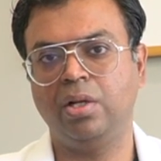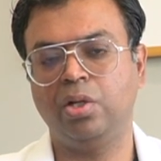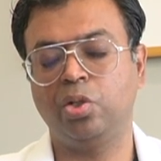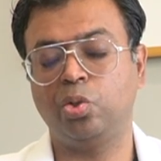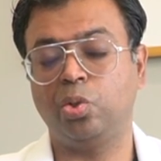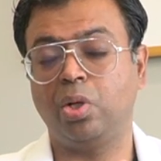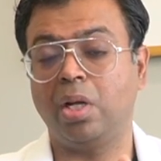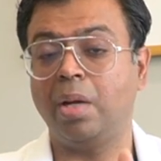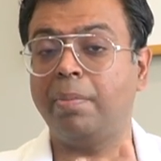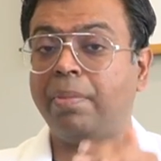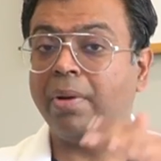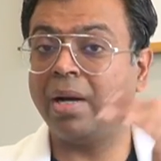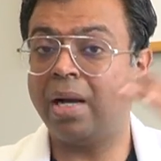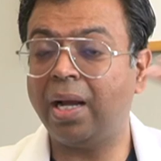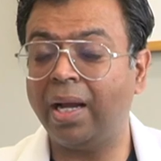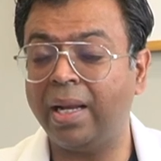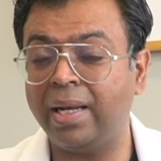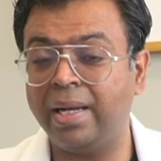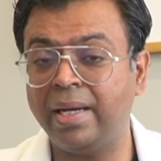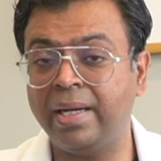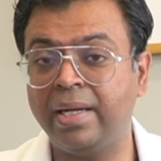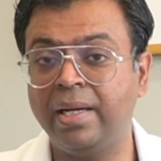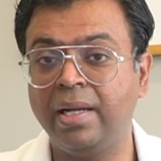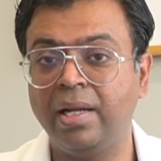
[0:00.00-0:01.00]
So in upper
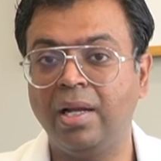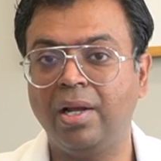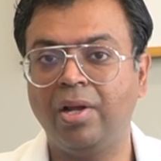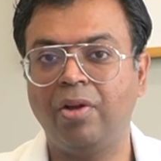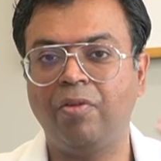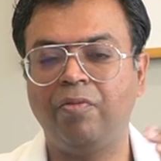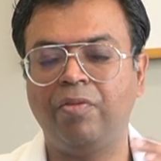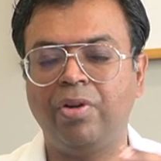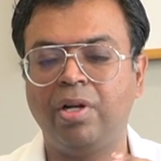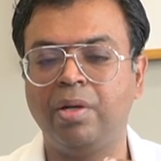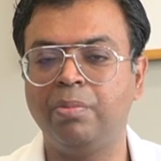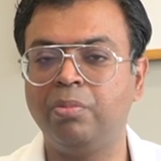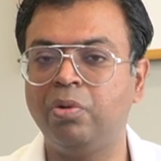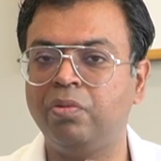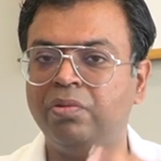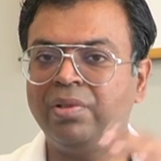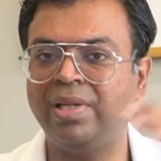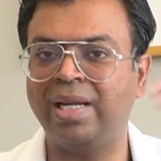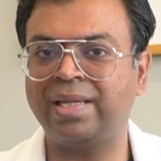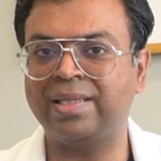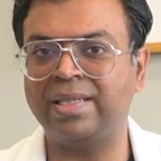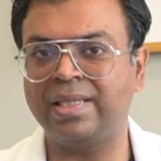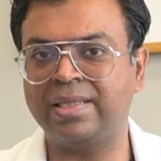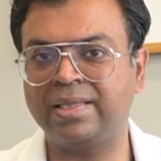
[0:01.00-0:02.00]
eyelid, we remove
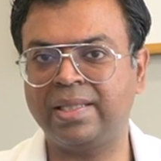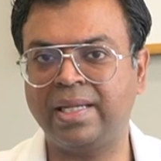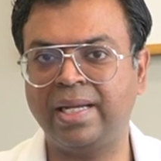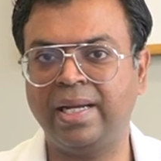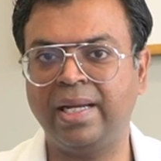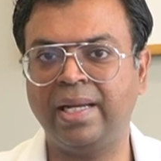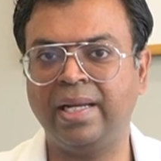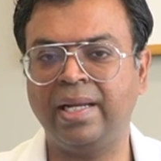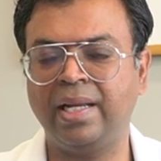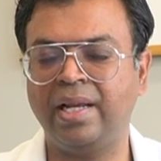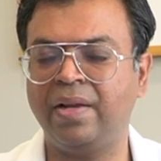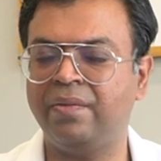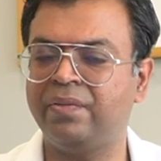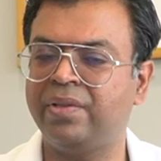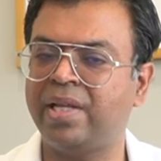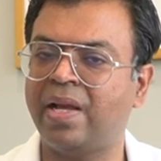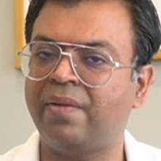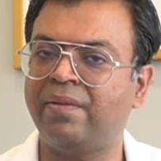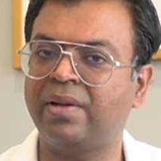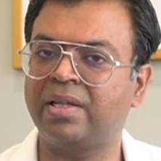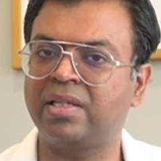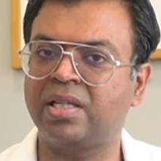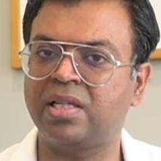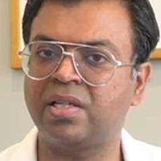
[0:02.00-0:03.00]
the excess skin. If they
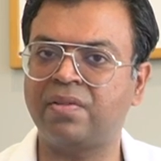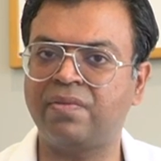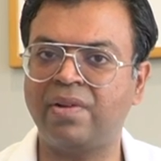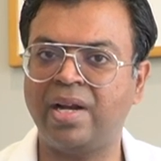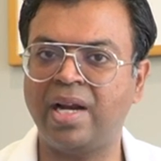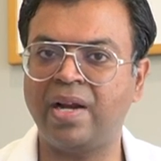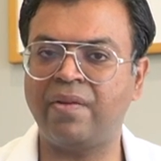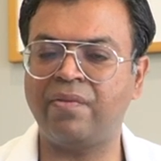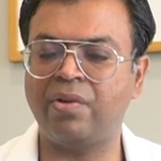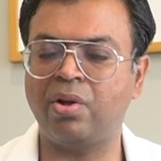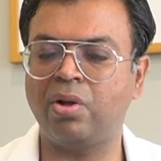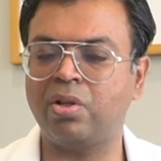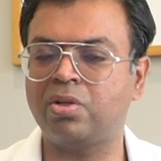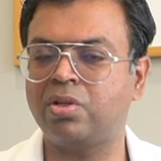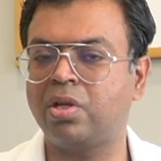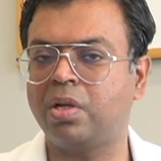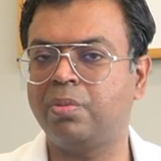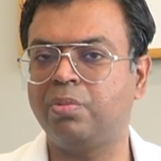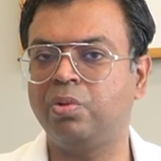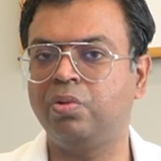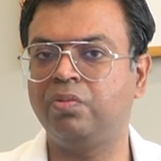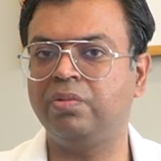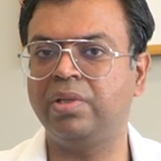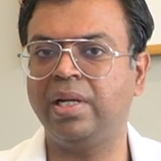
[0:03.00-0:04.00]
have excess fat, we also
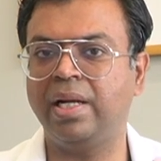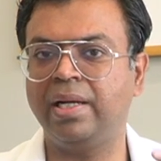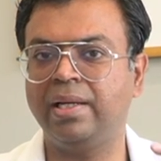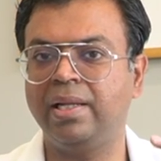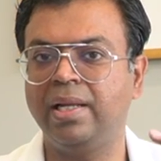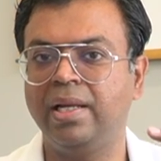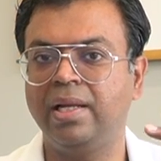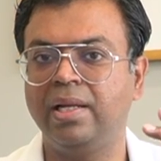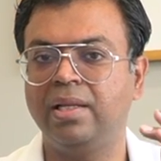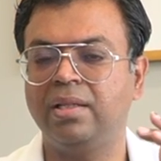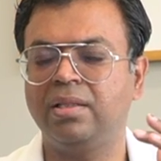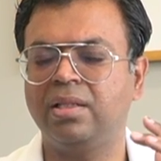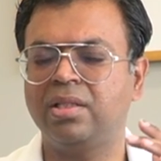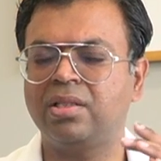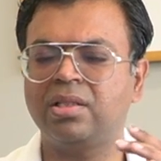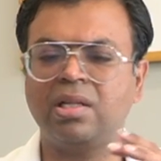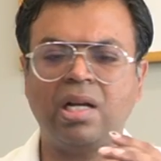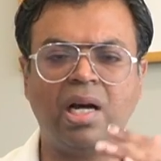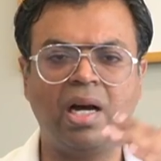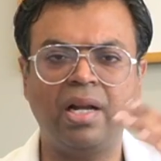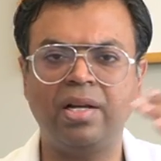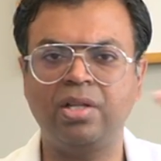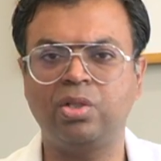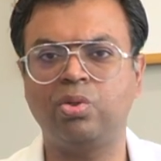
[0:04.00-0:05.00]
remove that. The
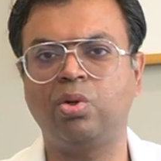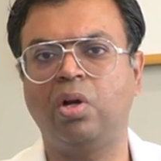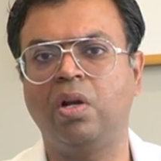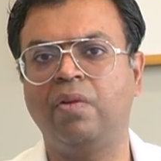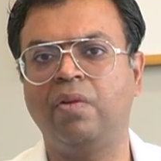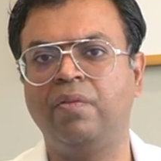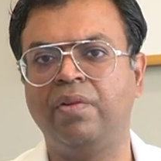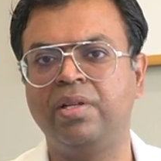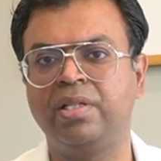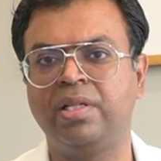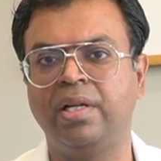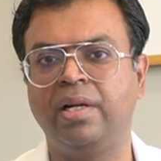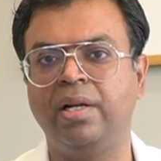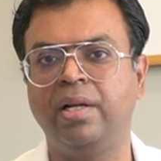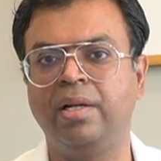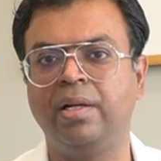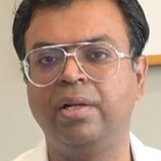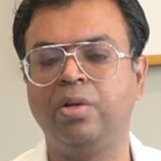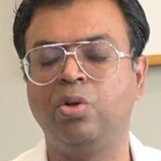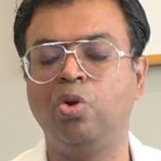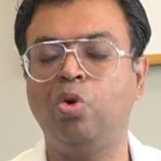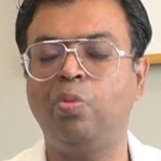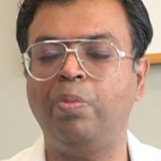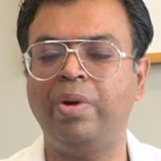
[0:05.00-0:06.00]
scar is always
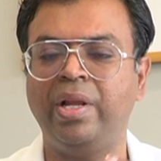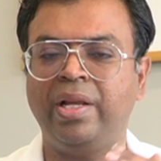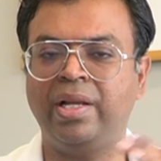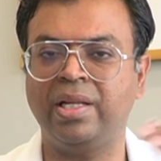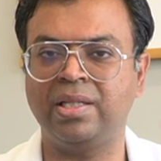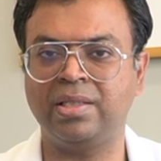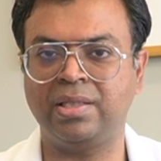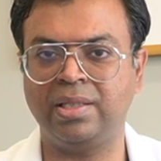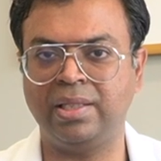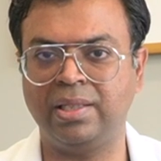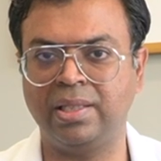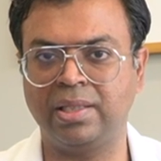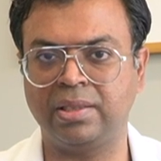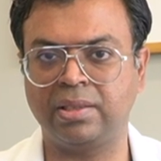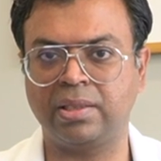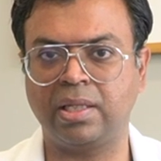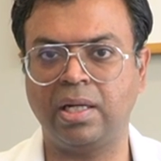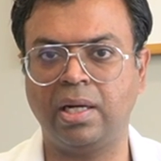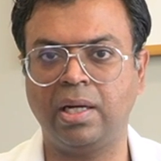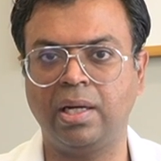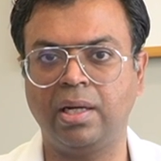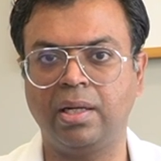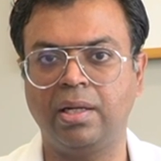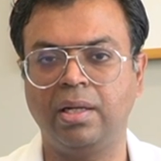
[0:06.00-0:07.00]
hidden, nobody can see the
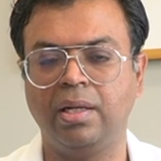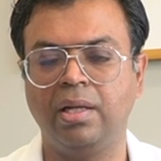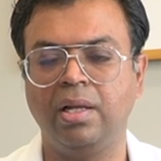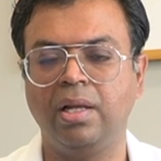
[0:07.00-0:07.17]
scar.